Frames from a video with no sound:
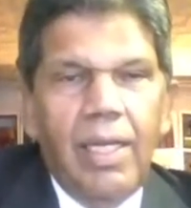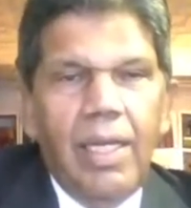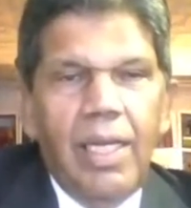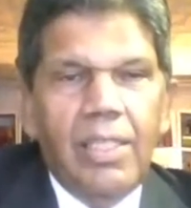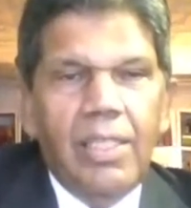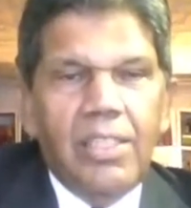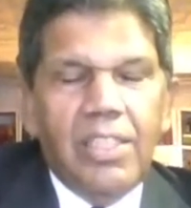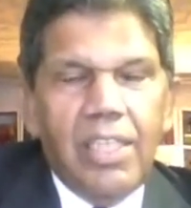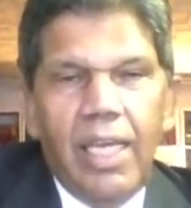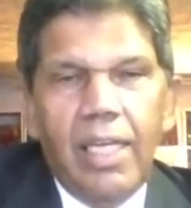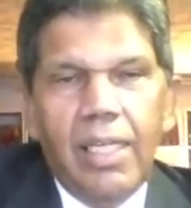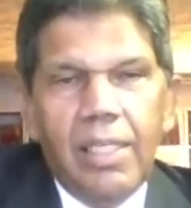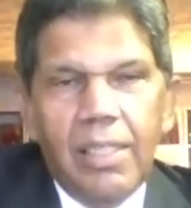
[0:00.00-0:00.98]
in
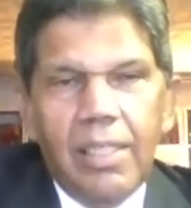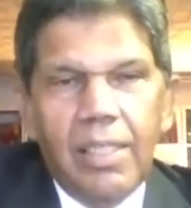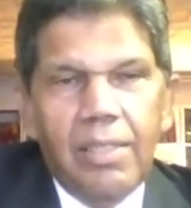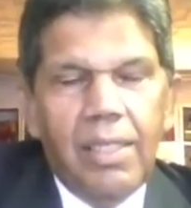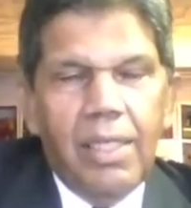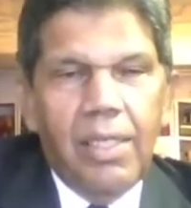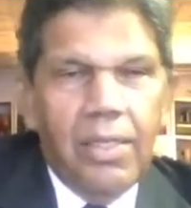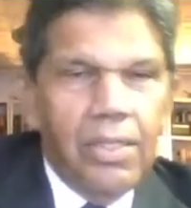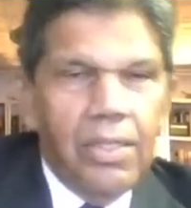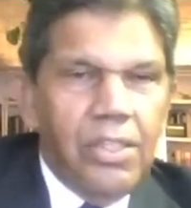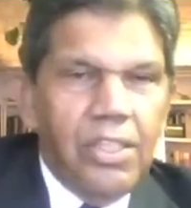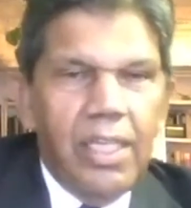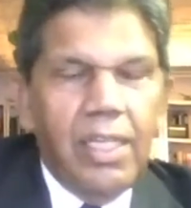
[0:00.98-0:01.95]
saying the
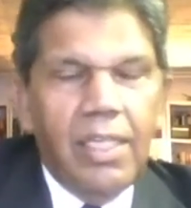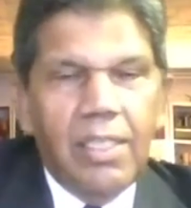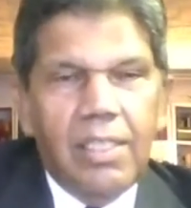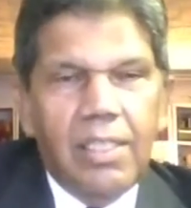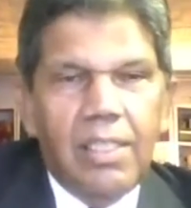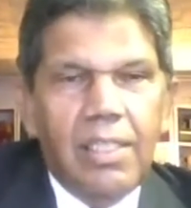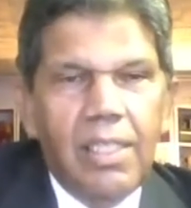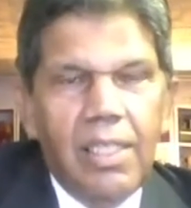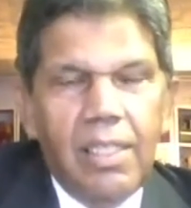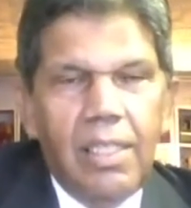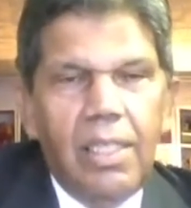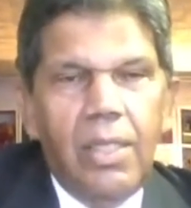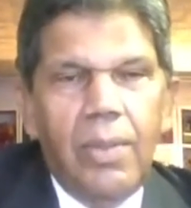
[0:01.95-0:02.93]
good things that
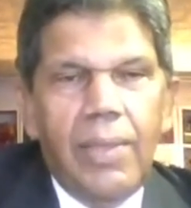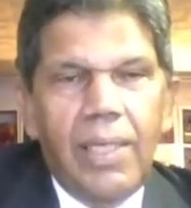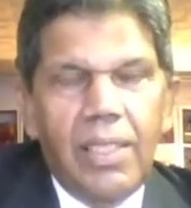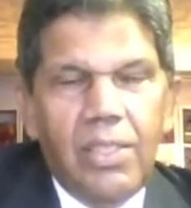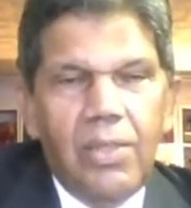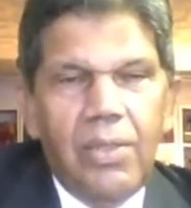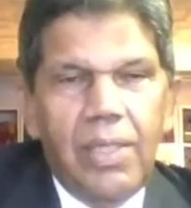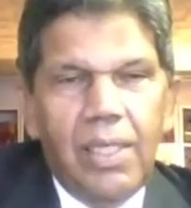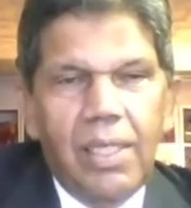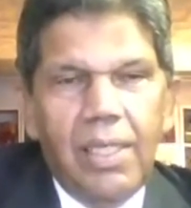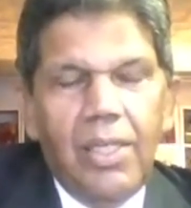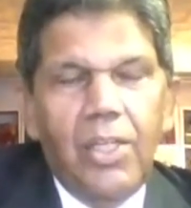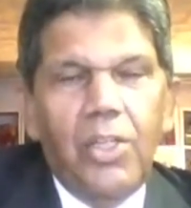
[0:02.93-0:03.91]
the UN is doing.
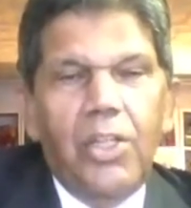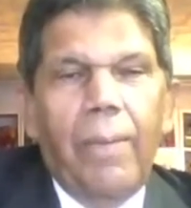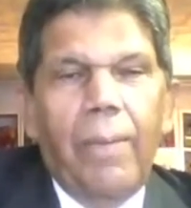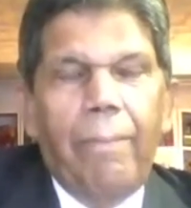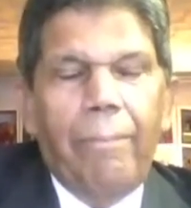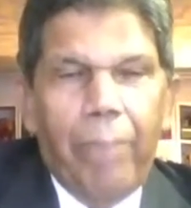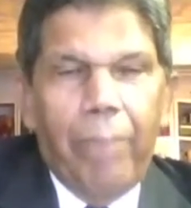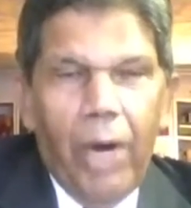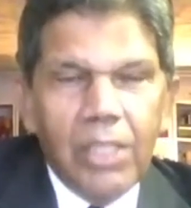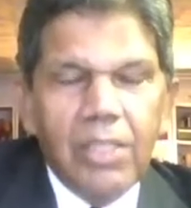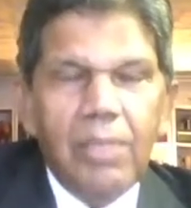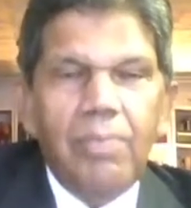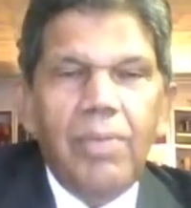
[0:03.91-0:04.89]
The
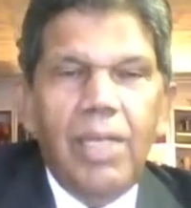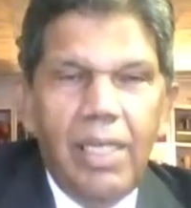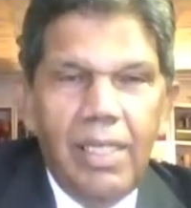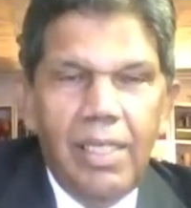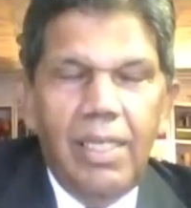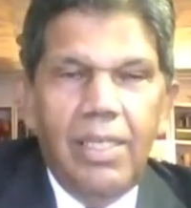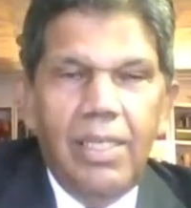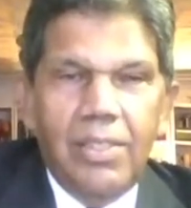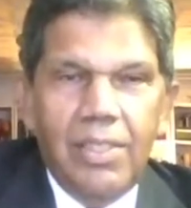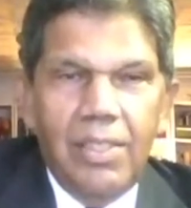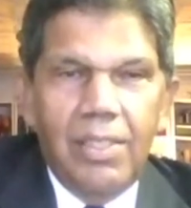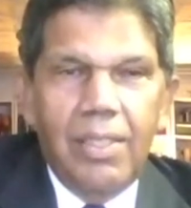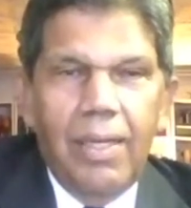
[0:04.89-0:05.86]
bottom line
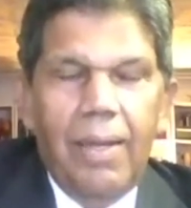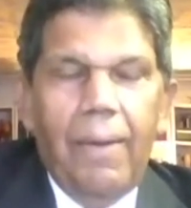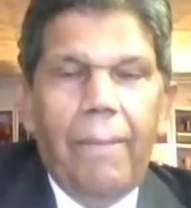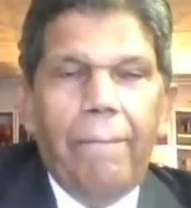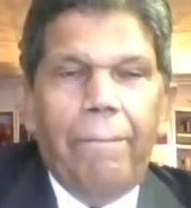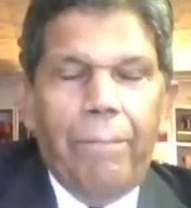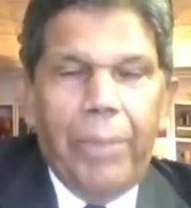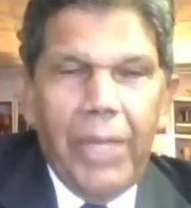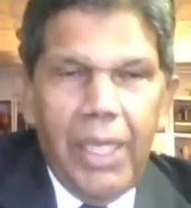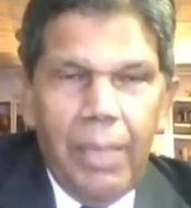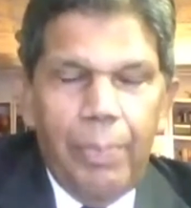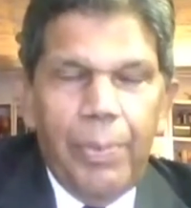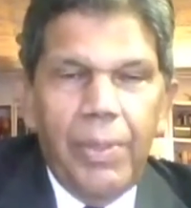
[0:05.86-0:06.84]
is that
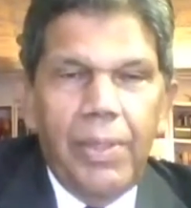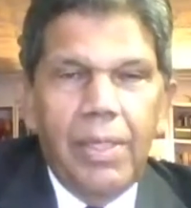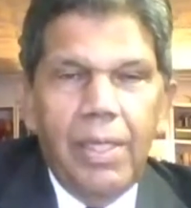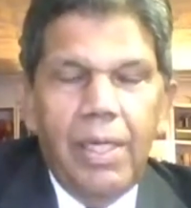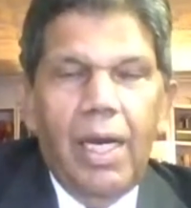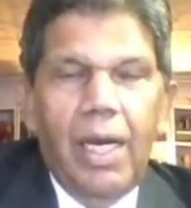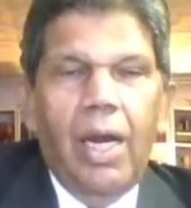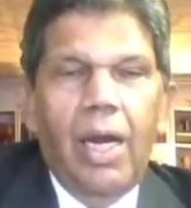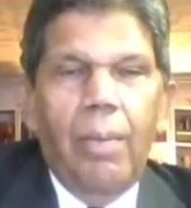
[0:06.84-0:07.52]
people are